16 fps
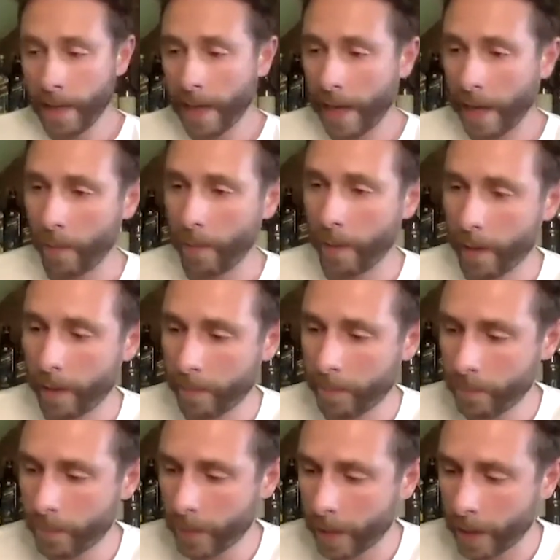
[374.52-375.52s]
our
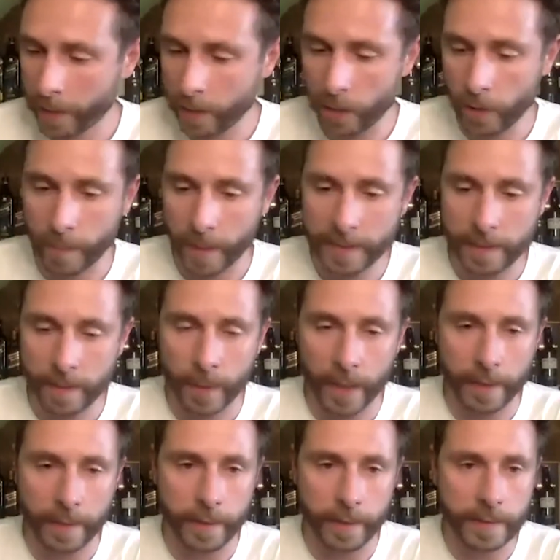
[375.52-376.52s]
new master
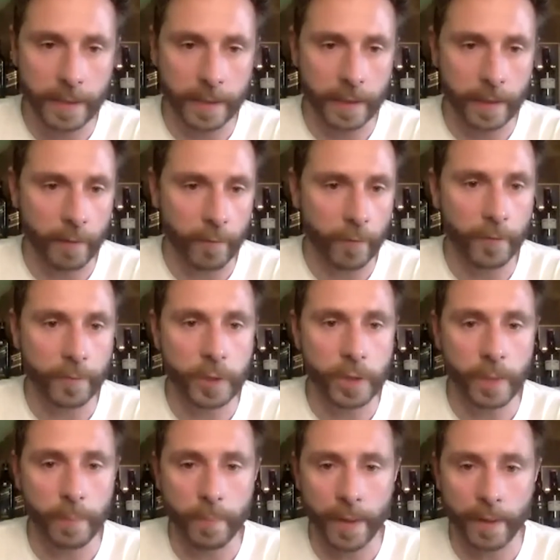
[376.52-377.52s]
blender, taking over from
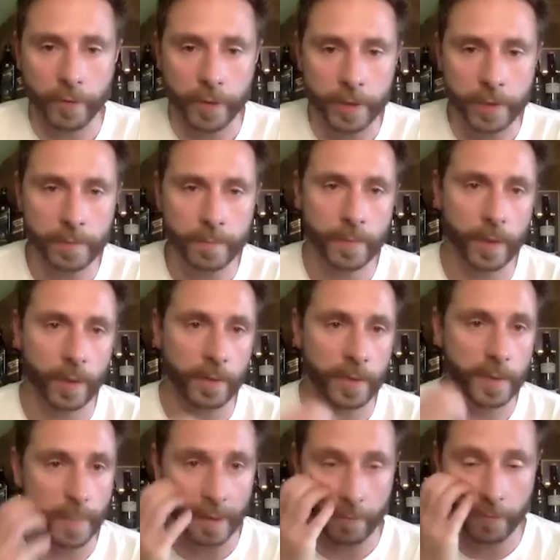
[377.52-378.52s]
Jim Beveridge, who had
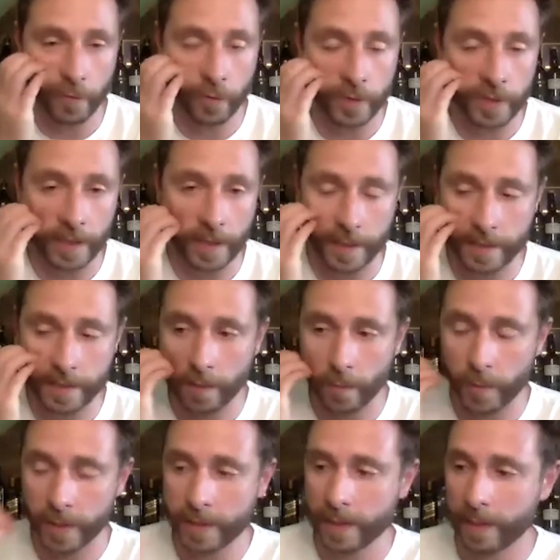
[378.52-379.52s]
spent 40 years in the
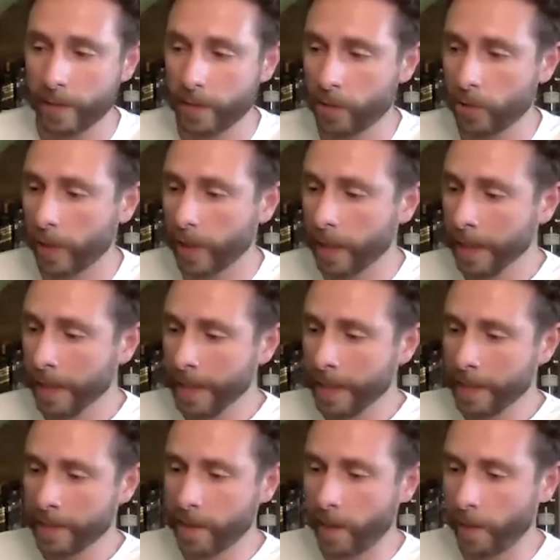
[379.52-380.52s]
whiskey industry.
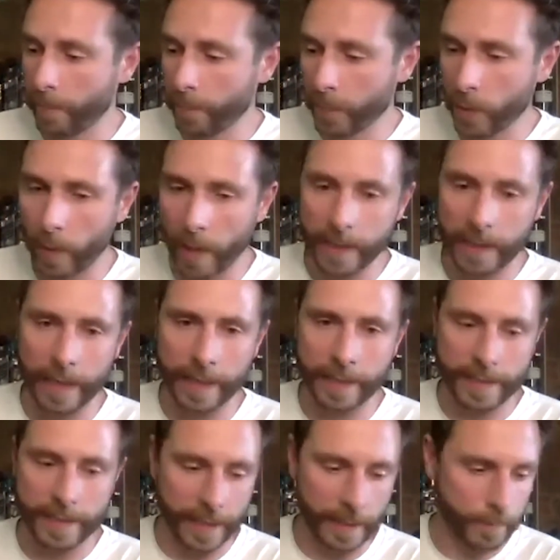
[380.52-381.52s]
So quite the
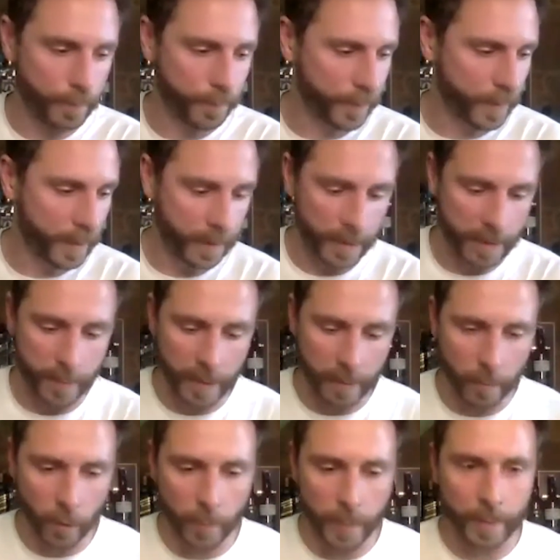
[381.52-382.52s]
legacy. There's been
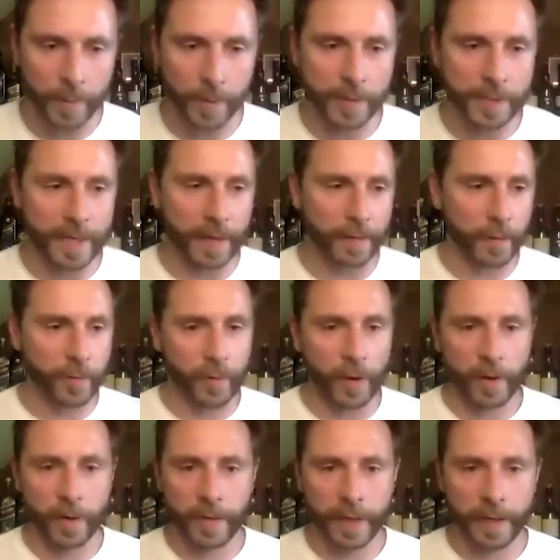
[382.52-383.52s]
more people sat on the
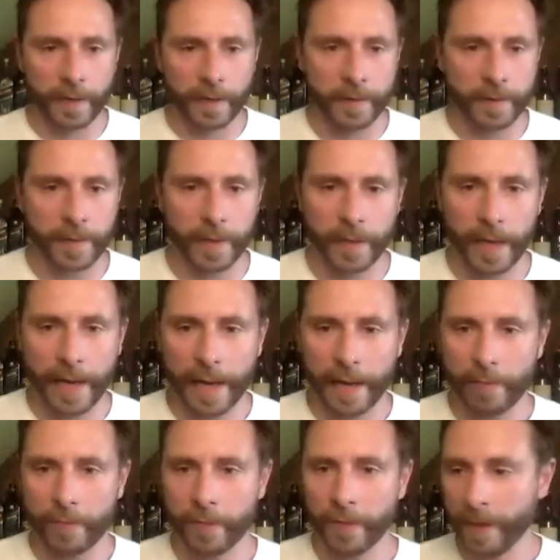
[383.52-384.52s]
throne of England than there
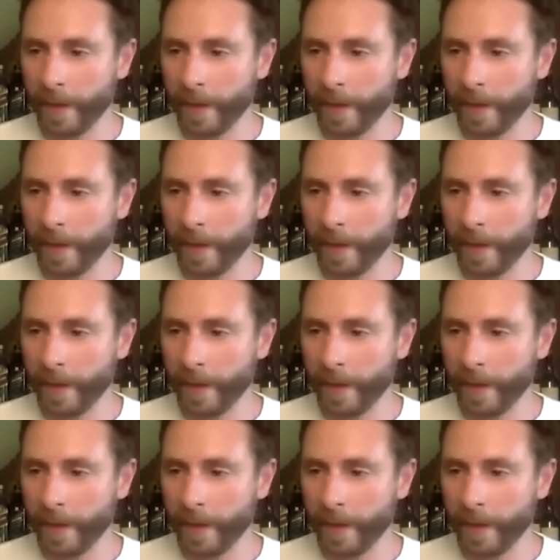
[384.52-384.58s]
have